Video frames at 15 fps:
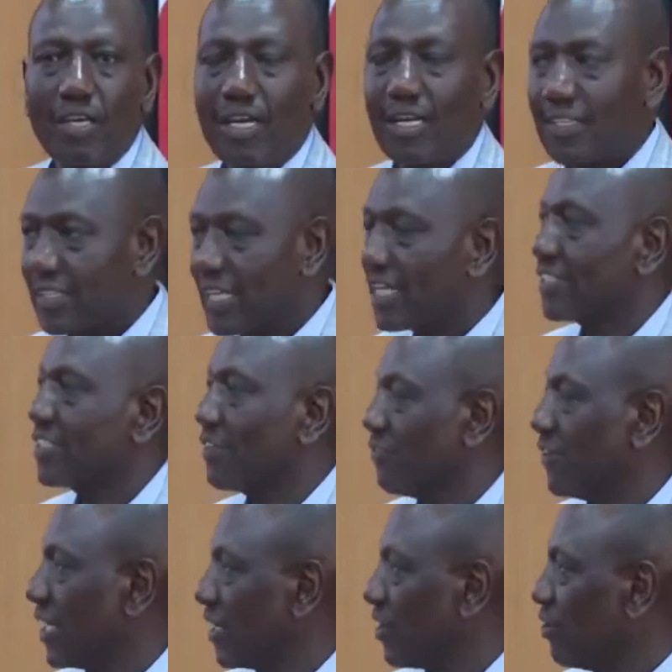and tell
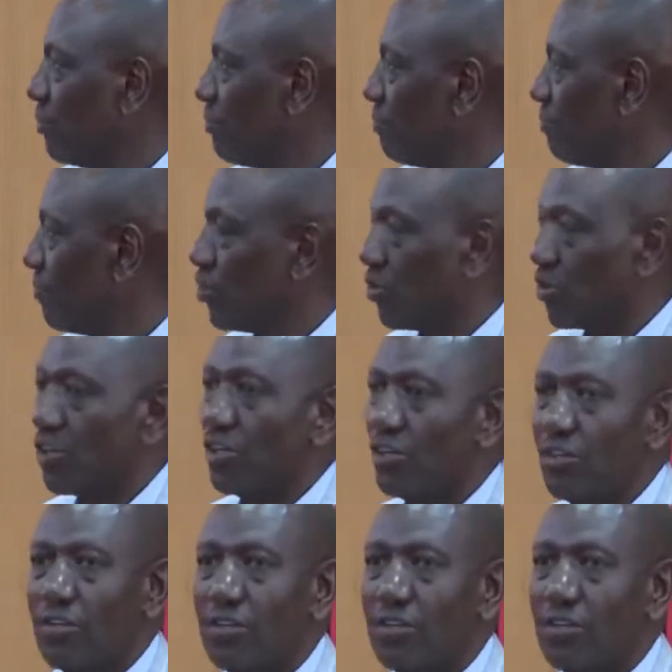Safaricom, look,